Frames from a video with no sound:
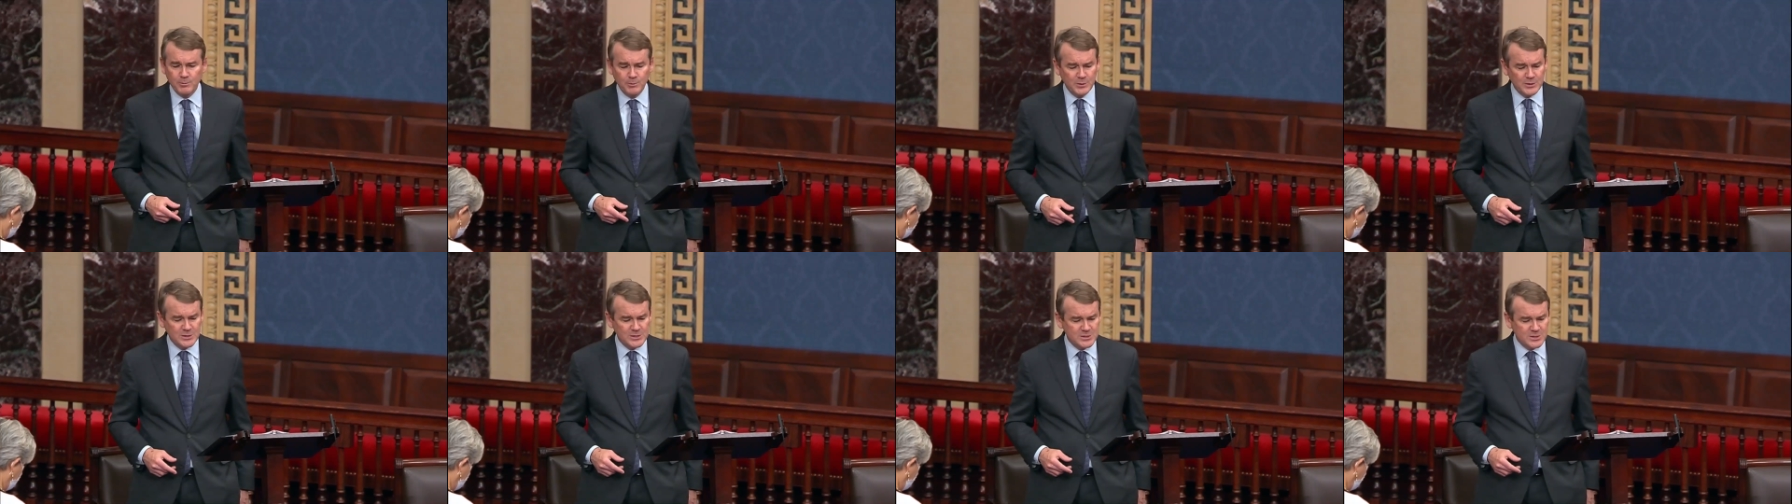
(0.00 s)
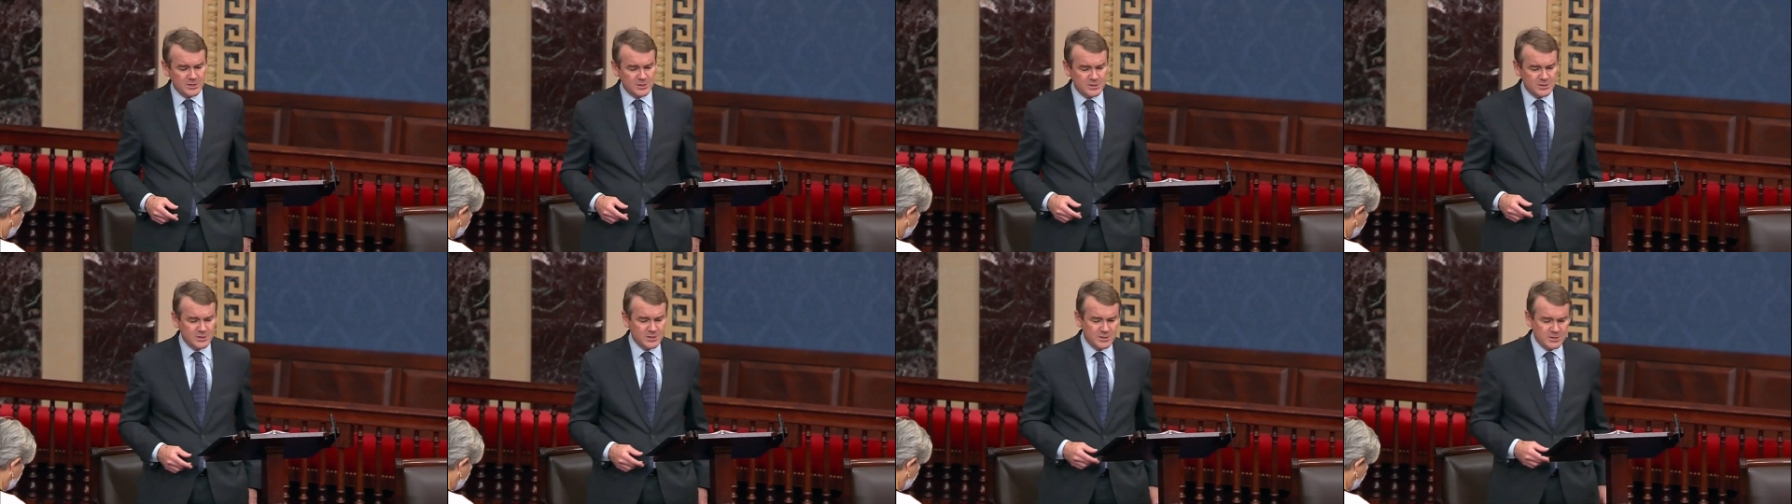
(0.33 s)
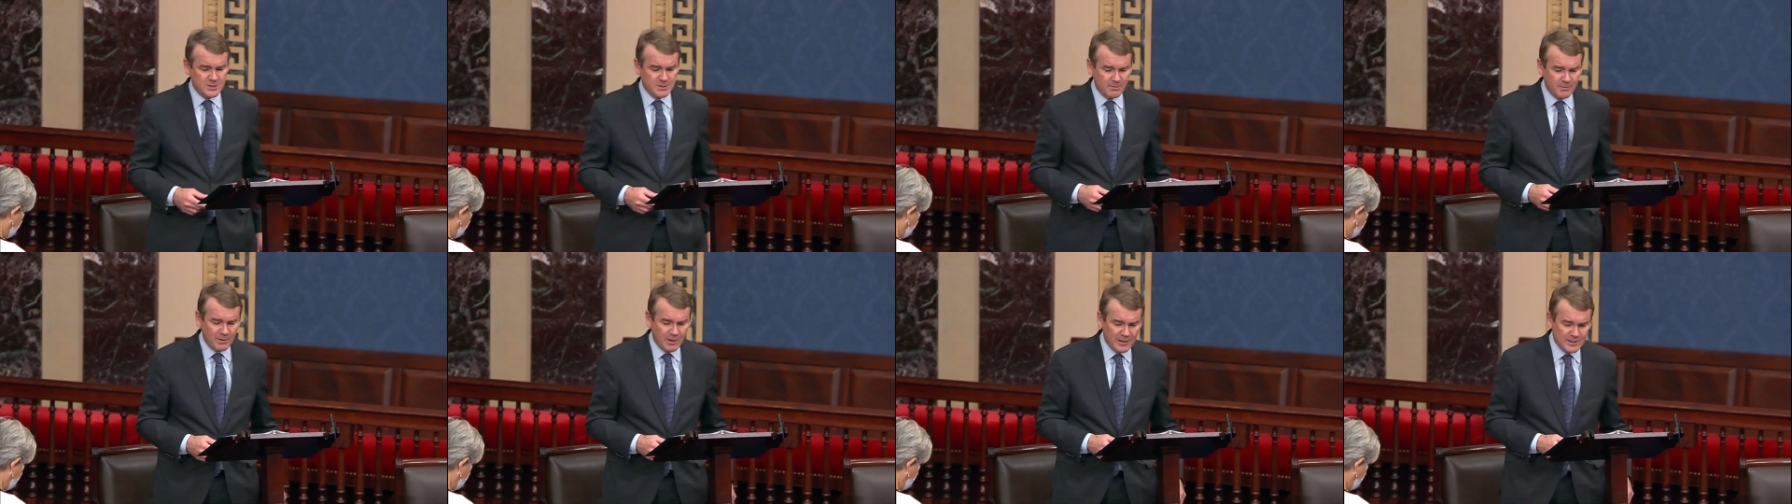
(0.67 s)
businesses
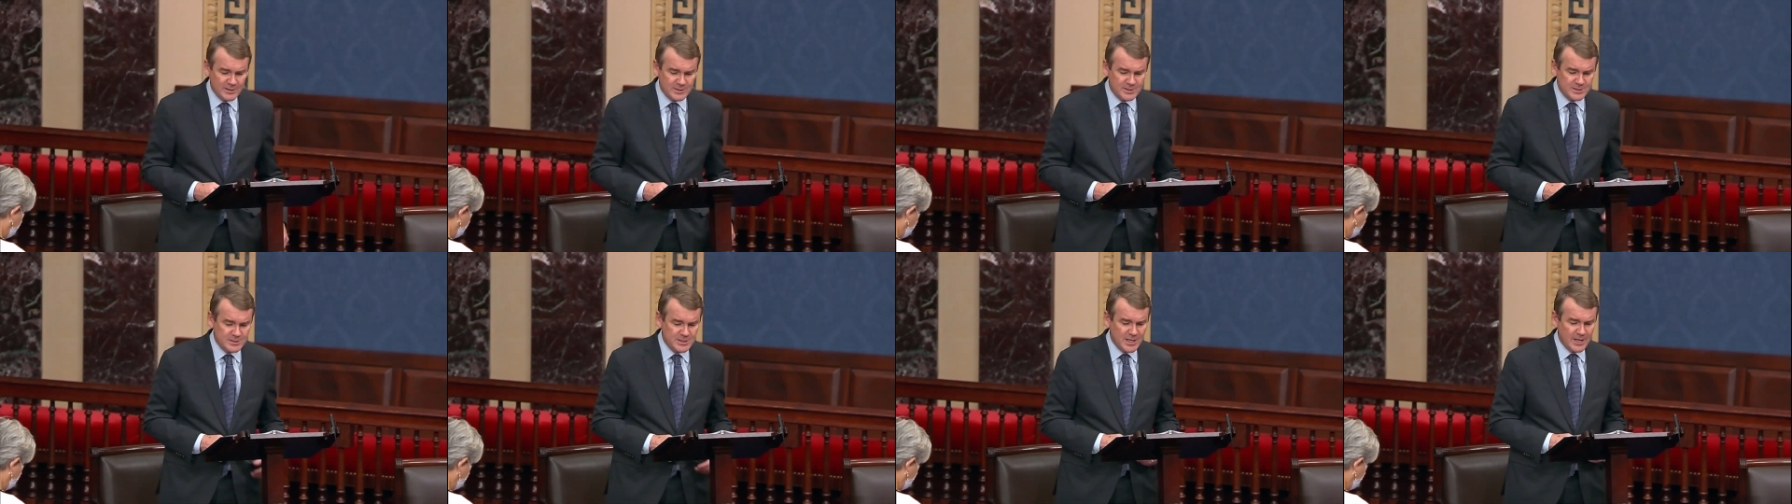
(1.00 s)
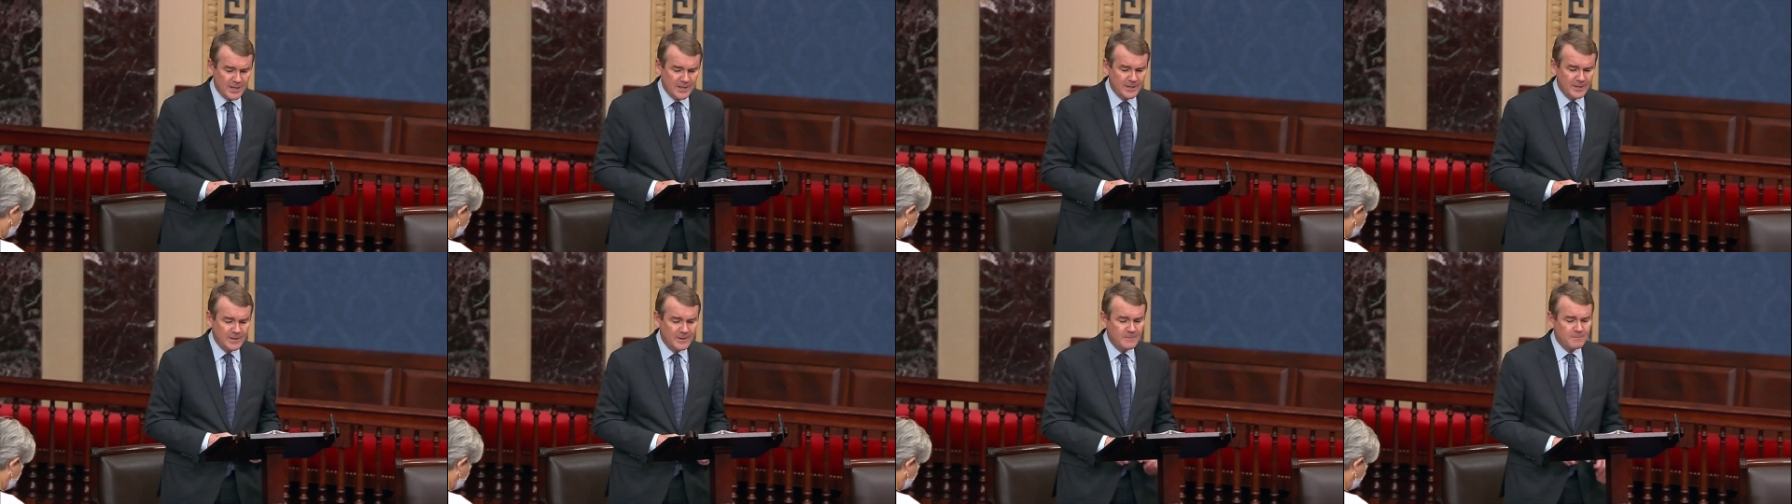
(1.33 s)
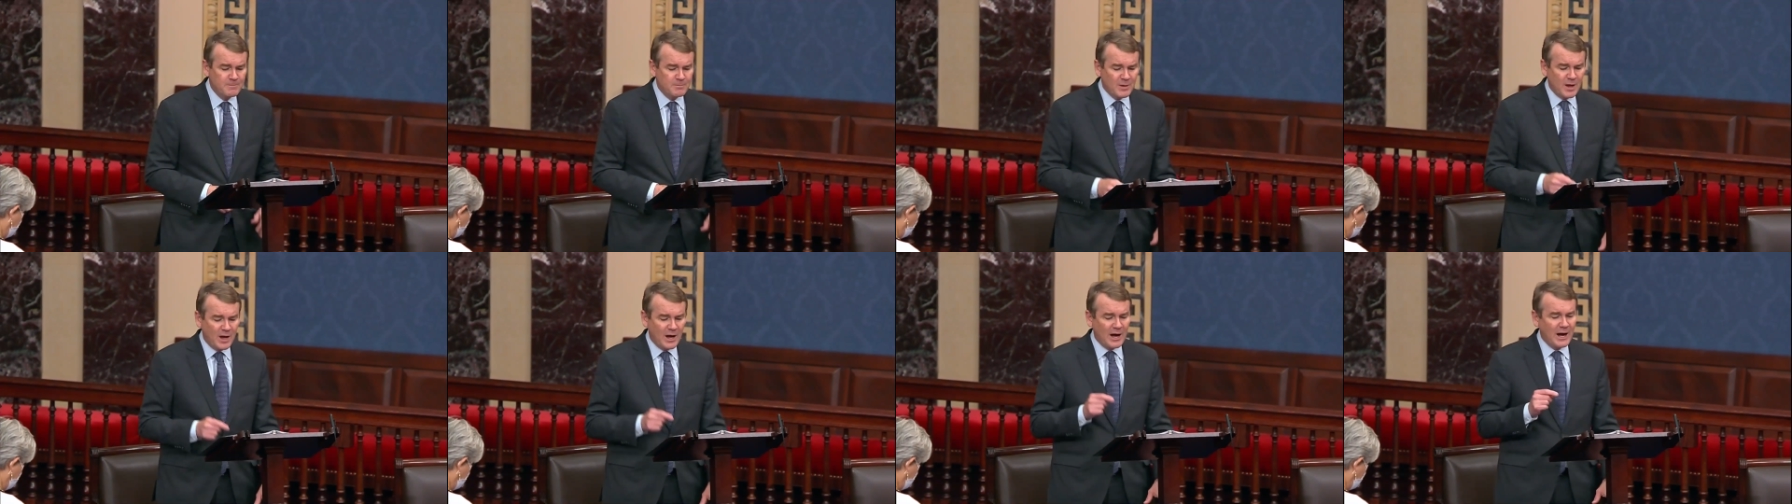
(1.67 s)
in my state
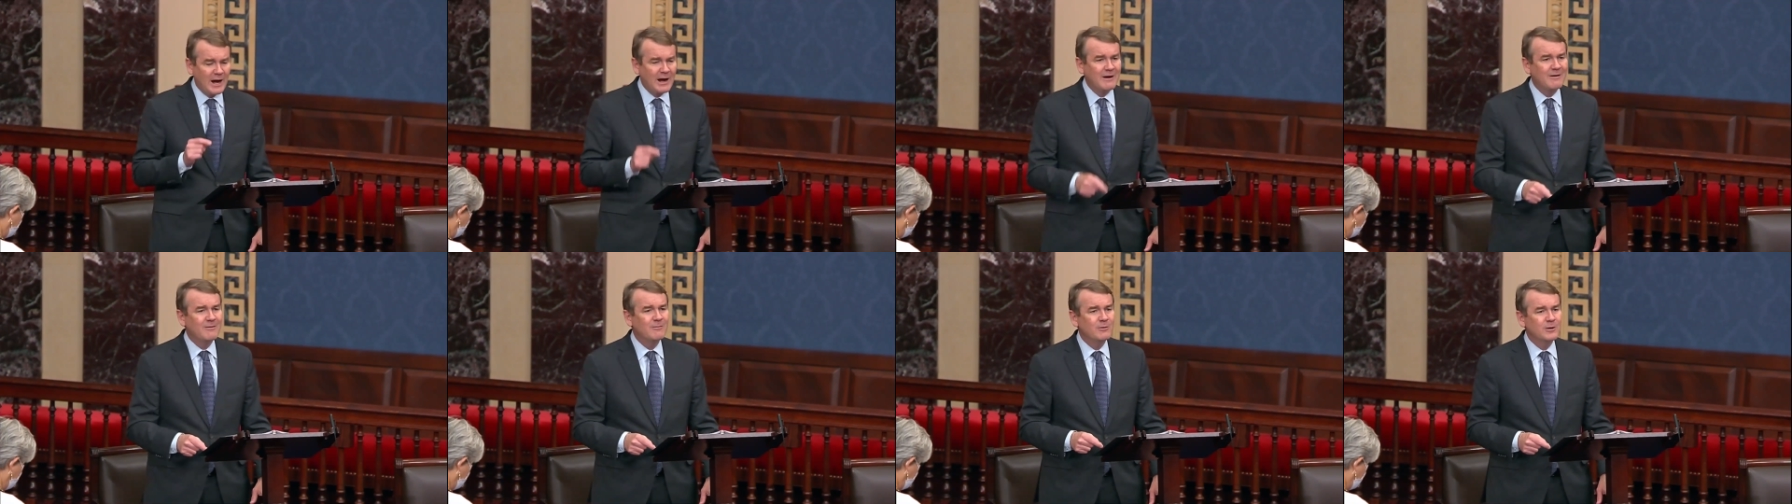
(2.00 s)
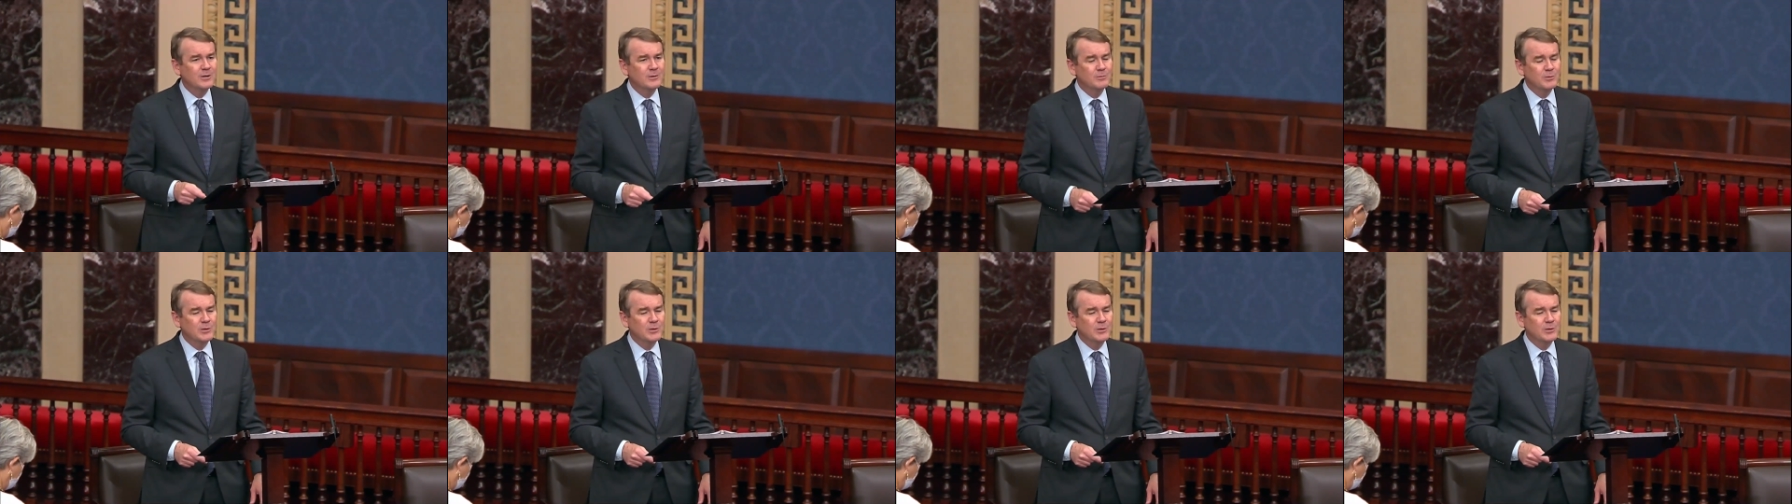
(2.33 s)
hiring